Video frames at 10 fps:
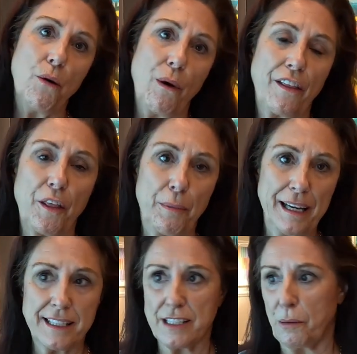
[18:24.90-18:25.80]
whether the
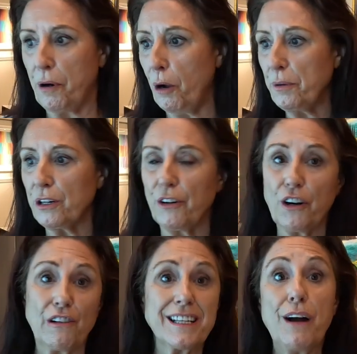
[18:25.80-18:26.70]
pieces are popular or
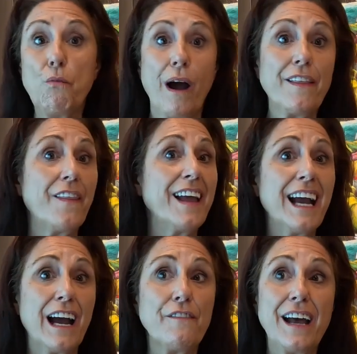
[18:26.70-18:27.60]
not, and whether they
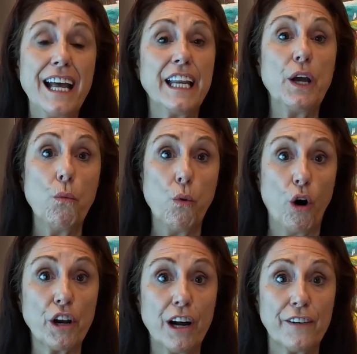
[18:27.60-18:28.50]
have any
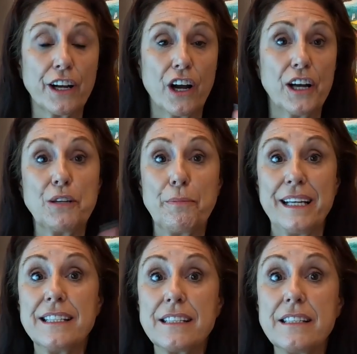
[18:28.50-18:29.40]
one-of-a-kind
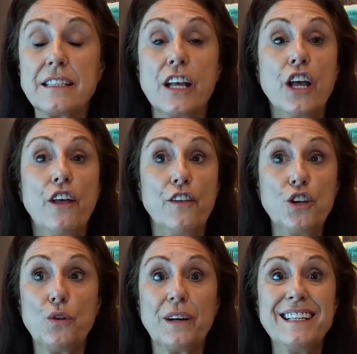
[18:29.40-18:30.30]
pieces
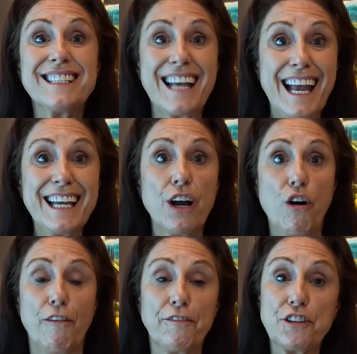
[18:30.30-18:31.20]
that you can take
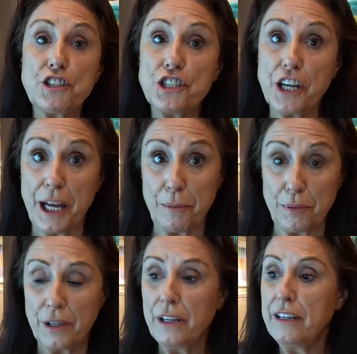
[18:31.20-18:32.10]
off the ship.
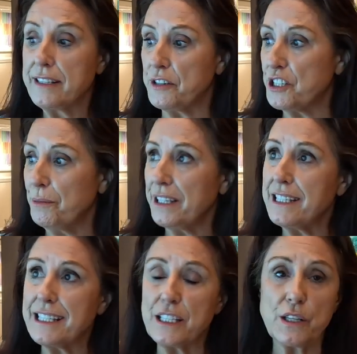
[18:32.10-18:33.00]
So some of
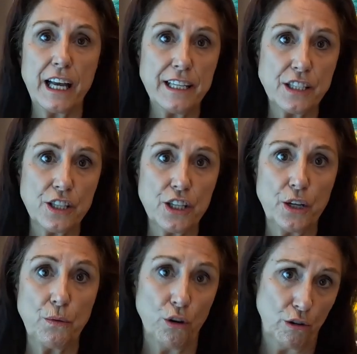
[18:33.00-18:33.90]
this is
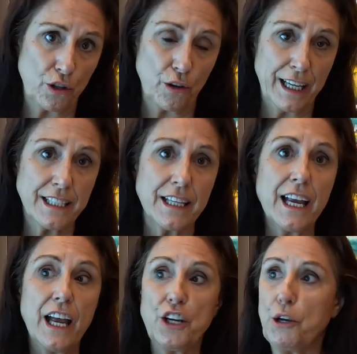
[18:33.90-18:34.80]
you order it,
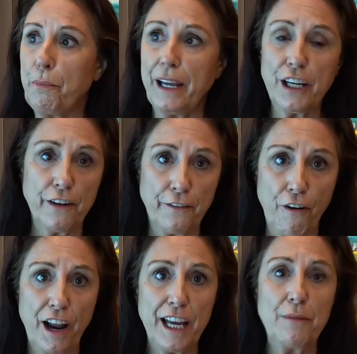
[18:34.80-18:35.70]
you pick your
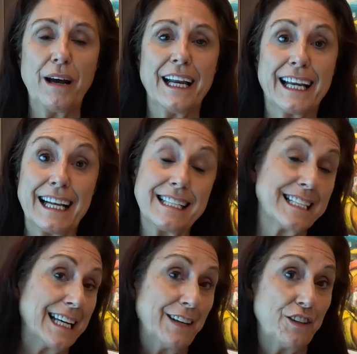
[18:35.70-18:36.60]
frame, and it gets
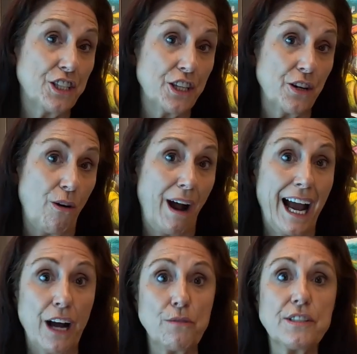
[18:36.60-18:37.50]
delivered to your
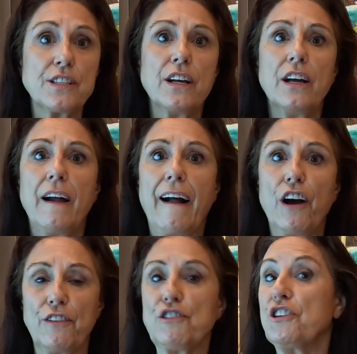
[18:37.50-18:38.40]
house.
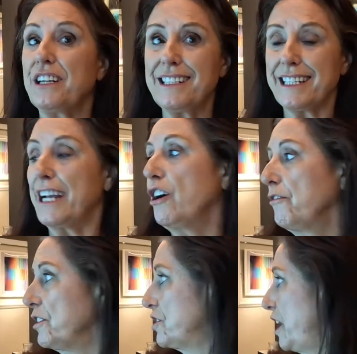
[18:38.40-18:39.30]
Others you can take
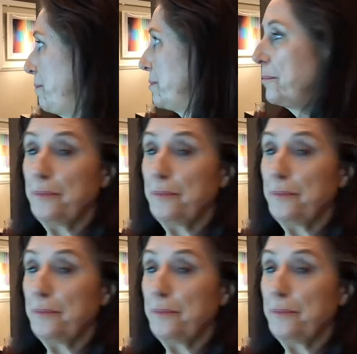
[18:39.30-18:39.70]
off the ship,